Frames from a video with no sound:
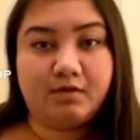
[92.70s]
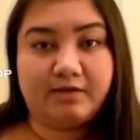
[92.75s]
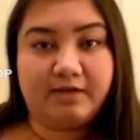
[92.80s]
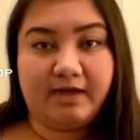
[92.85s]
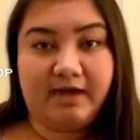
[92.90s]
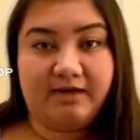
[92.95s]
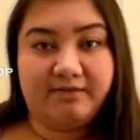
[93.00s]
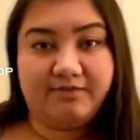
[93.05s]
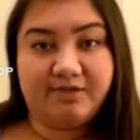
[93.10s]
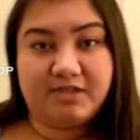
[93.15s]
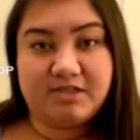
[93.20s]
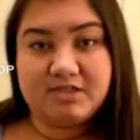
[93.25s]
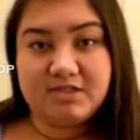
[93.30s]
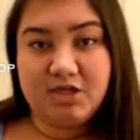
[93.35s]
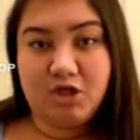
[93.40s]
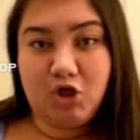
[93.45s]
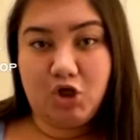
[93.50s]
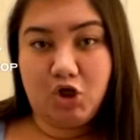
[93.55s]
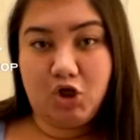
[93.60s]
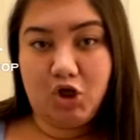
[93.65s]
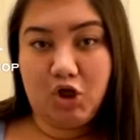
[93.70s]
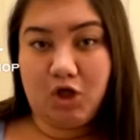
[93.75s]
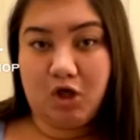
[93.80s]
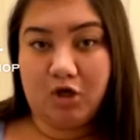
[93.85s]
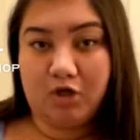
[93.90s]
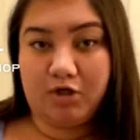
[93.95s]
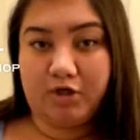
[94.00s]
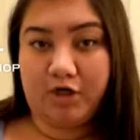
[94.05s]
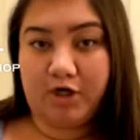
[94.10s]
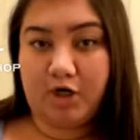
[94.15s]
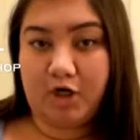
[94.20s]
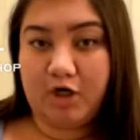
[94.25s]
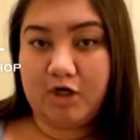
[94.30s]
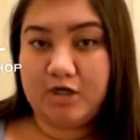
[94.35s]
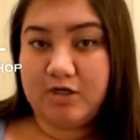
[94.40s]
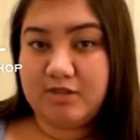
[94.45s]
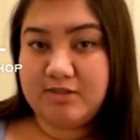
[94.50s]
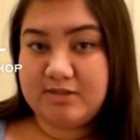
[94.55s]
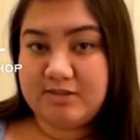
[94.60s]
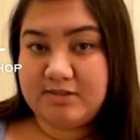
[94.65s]
They have these longer
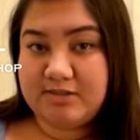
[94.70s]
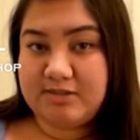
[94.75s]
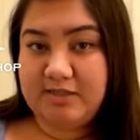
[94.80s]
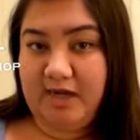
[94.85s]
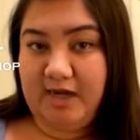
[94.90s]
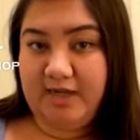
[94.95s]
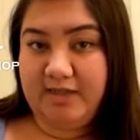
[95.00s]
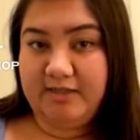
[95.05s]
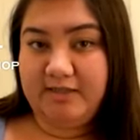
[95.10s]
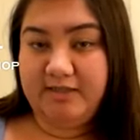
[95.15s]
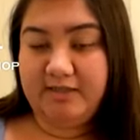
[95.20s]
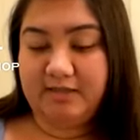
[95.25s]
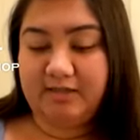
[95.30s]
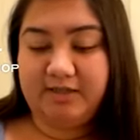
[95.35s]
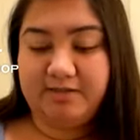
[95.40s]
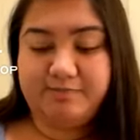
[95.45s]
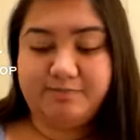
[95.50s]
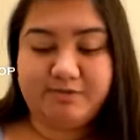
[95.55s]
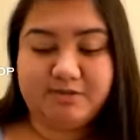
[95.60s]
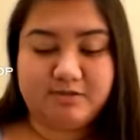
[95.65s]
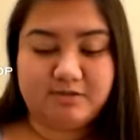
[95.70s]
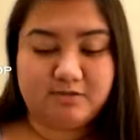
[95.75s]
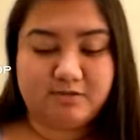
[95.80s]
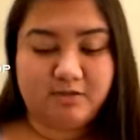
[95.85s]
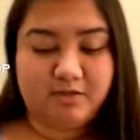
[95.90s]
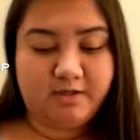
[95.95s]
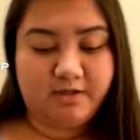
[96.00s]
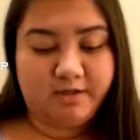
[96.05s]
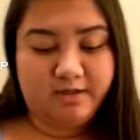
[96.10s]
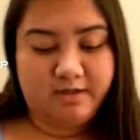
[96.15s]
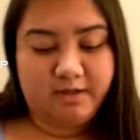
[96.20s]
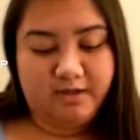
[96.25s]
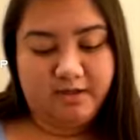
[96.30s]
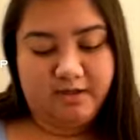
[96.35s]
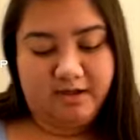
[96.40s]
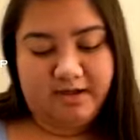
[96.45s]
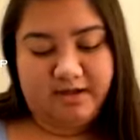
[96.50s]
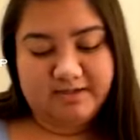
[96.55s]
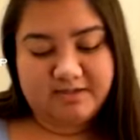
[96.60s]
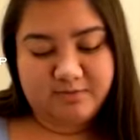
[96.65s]
styling clips
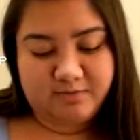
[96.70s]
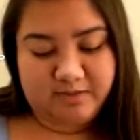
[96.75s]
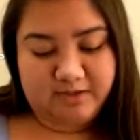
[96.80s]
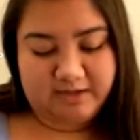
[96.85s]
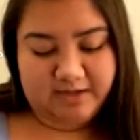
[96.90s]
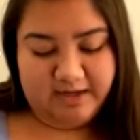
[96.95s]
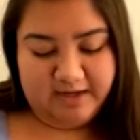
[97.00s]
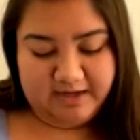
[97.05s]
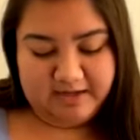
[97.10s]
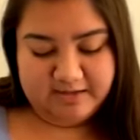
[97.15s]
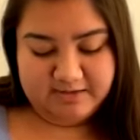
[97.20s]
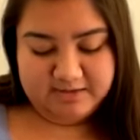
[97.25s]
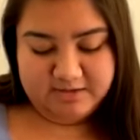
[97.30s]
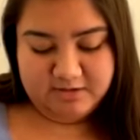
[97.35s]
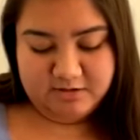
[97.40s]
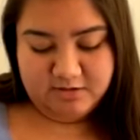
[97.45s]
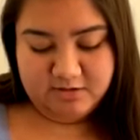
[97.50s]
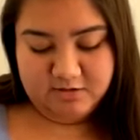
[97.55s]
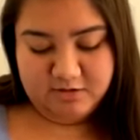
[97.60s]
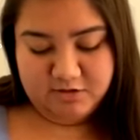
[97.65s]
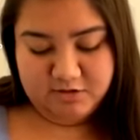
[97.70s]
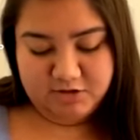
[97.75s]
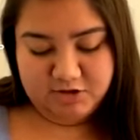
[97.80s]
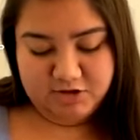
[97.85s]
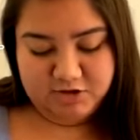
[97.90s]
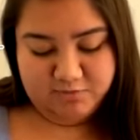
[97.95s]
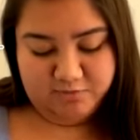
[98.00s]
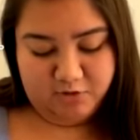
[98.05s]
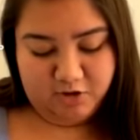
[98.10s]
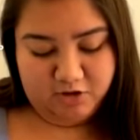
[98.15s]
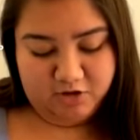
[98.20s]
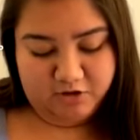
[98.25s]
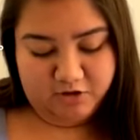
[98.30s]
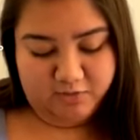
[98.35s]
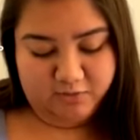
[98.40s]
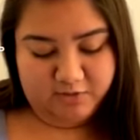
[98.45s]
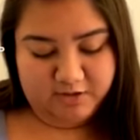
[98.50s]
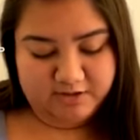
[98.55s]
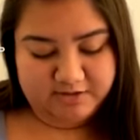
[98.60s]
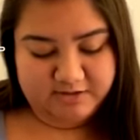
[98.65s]
as well as smaller
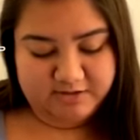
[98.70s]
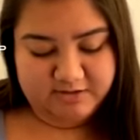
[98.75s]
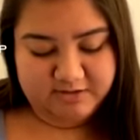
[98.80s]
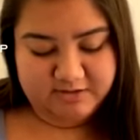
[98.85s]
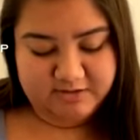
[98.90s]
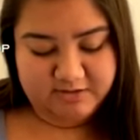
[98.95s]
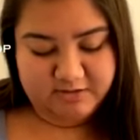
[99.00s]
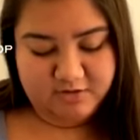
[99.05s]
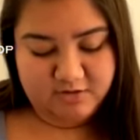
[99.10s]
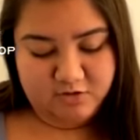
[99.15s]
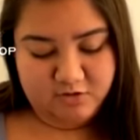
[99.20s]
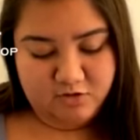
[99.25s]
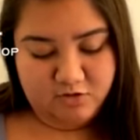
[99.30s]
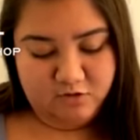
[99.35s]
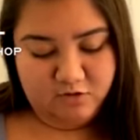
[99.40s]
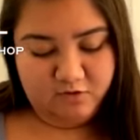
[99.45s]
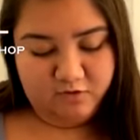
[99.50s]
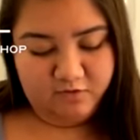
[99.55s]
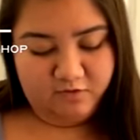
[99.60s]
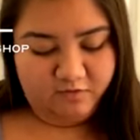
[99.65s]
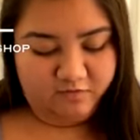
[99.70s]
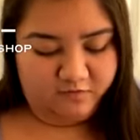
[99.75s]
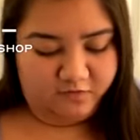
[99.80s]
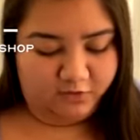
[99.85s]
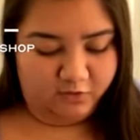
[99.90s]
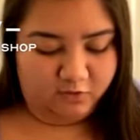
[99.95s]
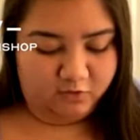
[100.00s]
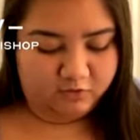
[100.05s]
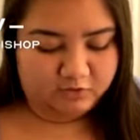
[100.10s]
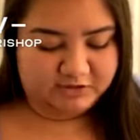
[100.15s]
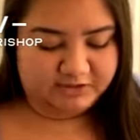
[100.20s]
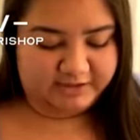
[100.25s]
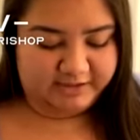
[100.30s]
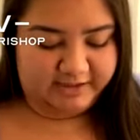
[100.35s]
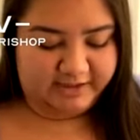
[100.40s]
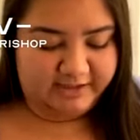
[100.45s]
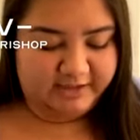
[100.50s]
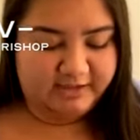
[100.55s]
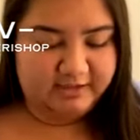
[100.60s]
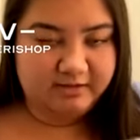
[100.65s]
ones for holding
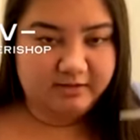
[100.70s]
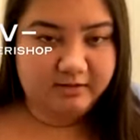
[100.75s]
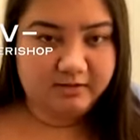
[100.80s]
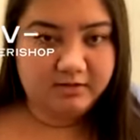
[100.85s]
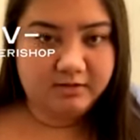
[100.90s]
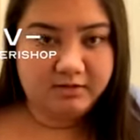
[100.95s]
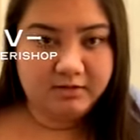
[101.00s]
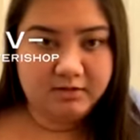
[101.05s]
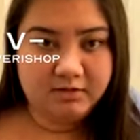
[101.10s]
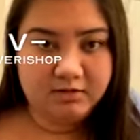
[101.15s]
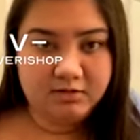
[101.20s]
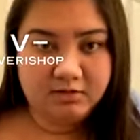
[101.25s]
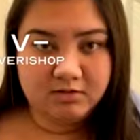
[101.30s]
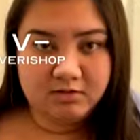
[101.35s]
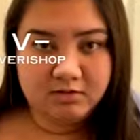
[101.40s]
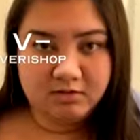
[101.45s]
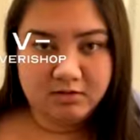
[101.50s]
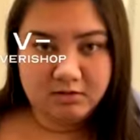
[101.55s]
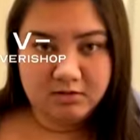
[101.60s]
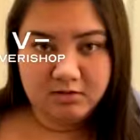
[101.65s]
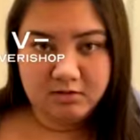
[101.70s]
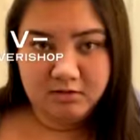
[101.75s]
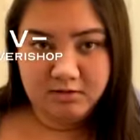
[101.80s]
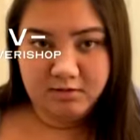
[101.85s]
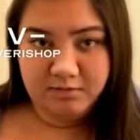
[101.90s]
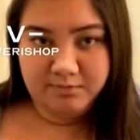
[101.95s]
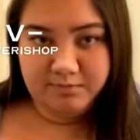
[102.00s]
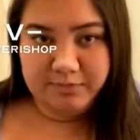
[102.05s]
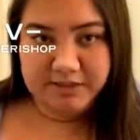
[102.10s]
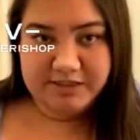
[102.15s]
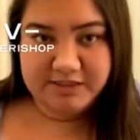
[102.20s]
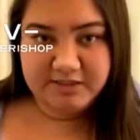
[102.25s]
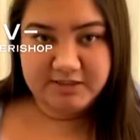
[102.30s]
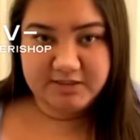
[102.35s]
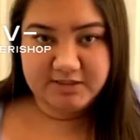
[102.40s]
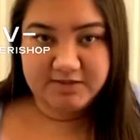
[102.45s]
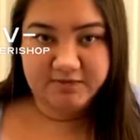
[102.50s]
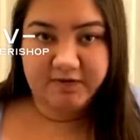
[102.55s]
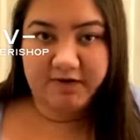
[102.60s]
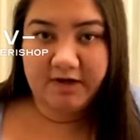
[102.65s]
in
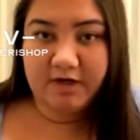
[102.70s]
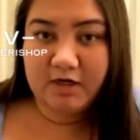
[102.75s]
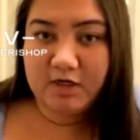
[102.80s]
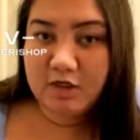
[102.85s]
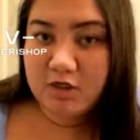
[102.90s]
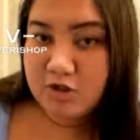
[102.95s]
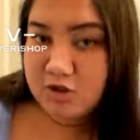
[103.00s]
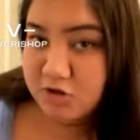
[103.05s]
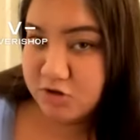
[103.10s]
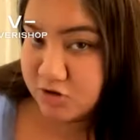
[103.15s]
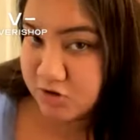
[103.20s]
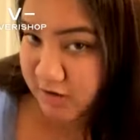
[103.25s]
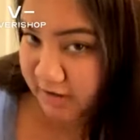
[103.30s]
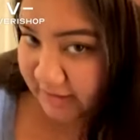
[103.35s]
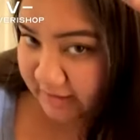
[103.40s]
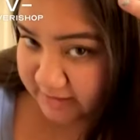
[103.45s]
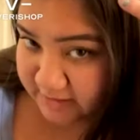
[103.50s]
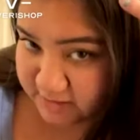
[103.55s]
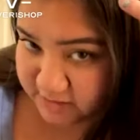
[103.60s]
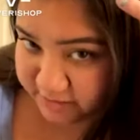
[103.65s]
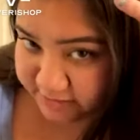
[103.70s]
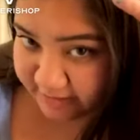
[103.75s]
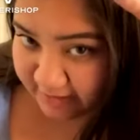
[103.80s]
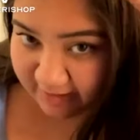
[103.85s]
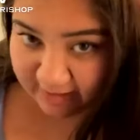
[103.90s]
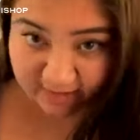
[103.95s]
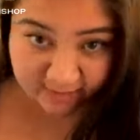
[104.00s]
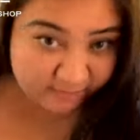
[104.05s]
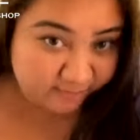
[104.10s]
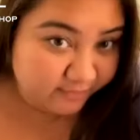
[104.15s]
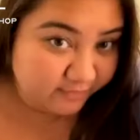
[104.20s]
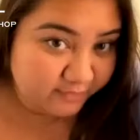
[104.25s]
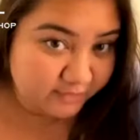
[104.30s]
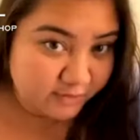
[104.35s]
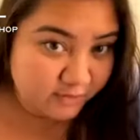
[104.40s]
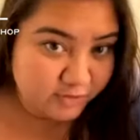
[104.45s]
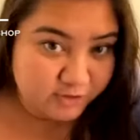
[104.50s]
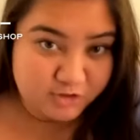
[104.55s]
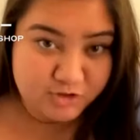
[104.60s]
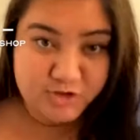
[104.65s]
pieces of hair. So I actually have
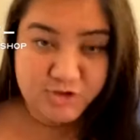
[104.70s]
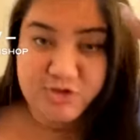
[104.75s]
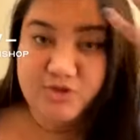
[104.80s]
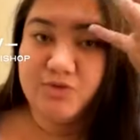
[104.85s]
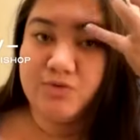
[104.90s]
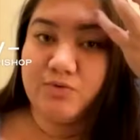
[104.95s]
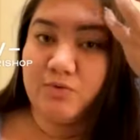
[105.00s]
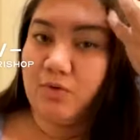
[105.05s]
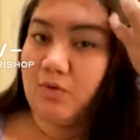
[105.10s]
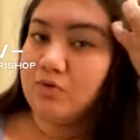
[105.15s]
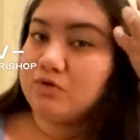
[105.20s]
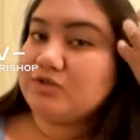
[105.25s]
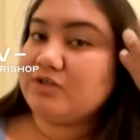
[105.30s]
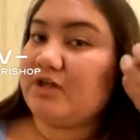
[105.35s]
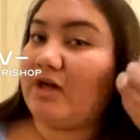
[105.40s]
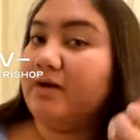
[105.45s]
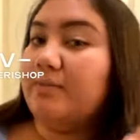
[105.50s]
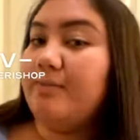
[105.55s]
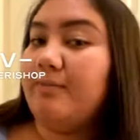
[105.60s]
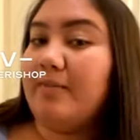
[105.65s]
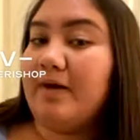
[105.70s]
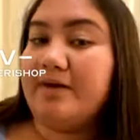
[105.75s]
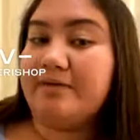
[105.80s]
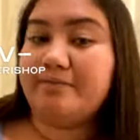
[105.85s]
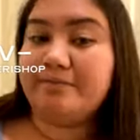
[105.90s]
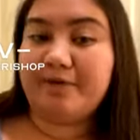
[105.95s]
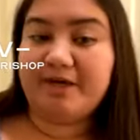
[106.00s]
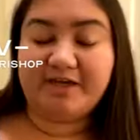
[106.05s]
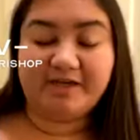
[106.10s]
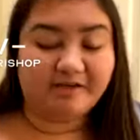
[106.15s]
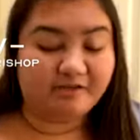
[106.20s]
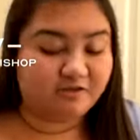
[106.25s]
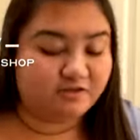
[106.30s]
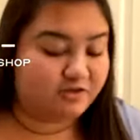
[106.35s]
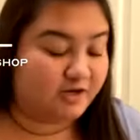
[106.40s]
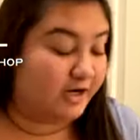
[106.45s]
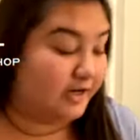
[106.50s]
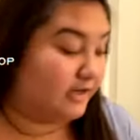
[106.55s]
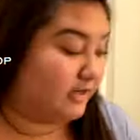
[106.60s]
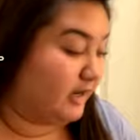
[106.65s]
two holding up my bangs
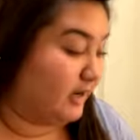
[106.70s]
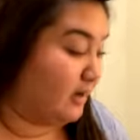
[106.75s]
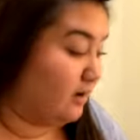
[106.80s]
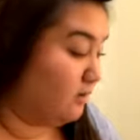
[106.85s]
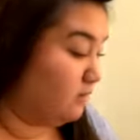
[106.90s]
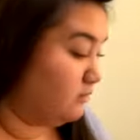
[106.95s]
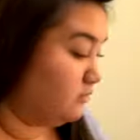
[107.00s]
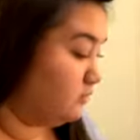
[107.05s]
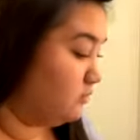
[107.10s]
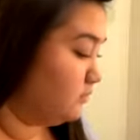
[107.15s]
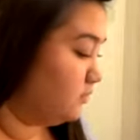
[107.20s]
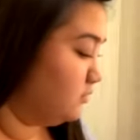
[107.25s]
right now.